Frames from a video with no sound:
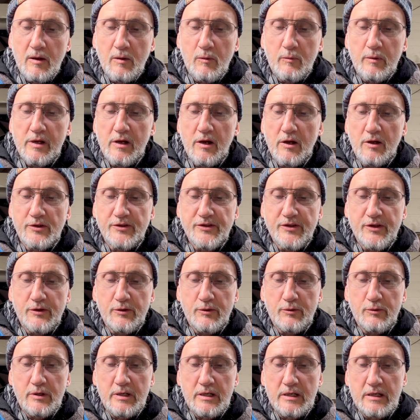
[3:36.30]
We
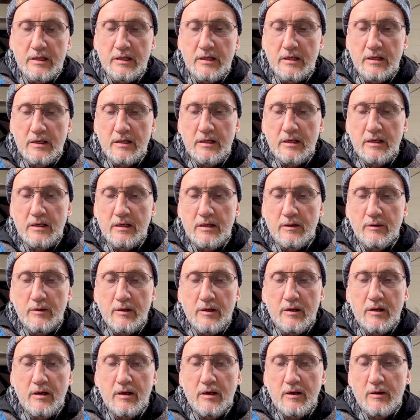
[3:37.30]
also,
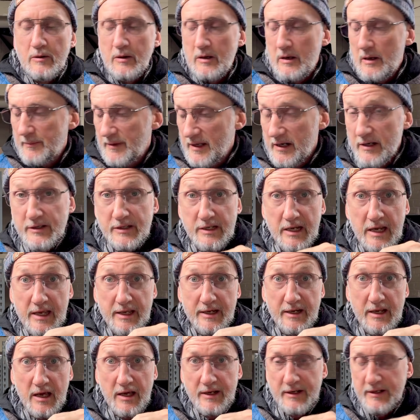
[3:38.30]
I'm going to tie a
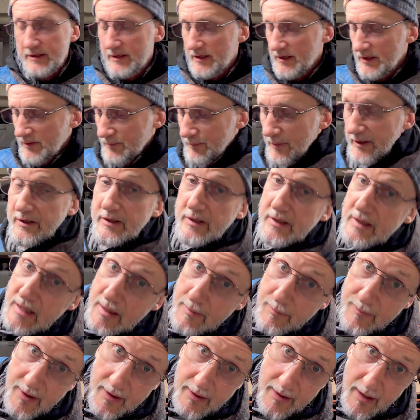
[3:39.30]
knot in this, but to
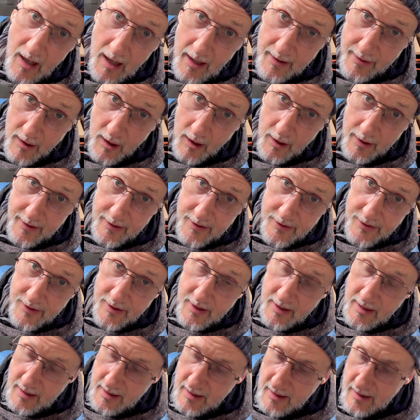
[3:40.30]
keep the knot honest,
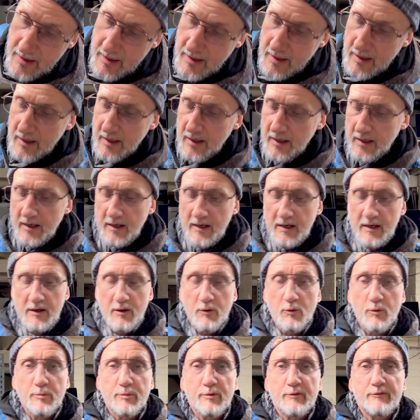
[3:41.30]

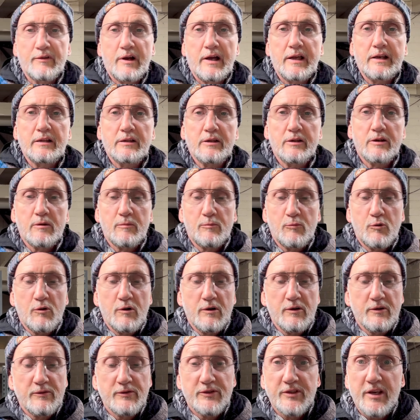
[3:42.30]
or provide a little
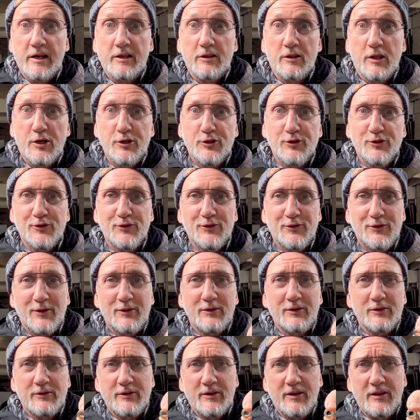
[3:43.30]
more
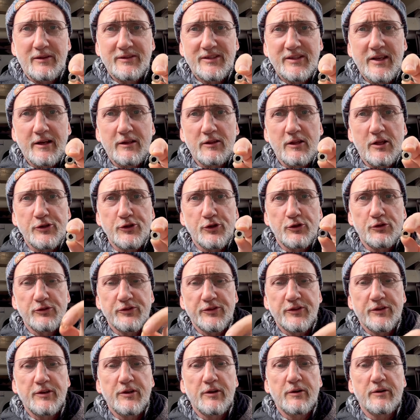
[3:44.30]
psychological
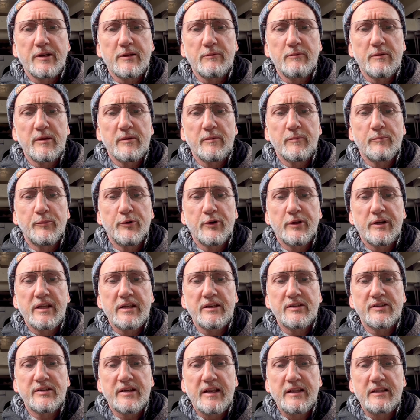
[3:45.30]
security, we put a
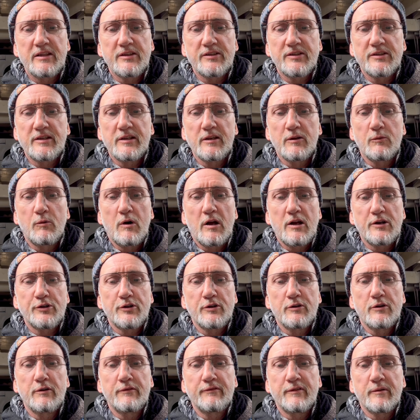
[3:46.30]
stainless steel
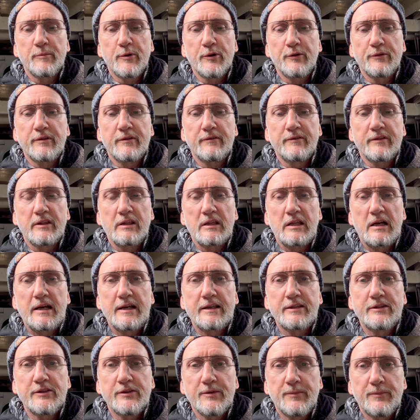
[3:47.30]
washer over both of the
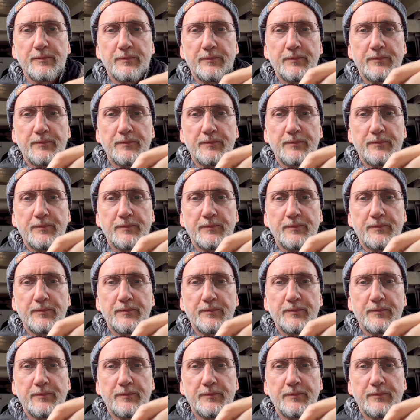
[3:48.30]
lines,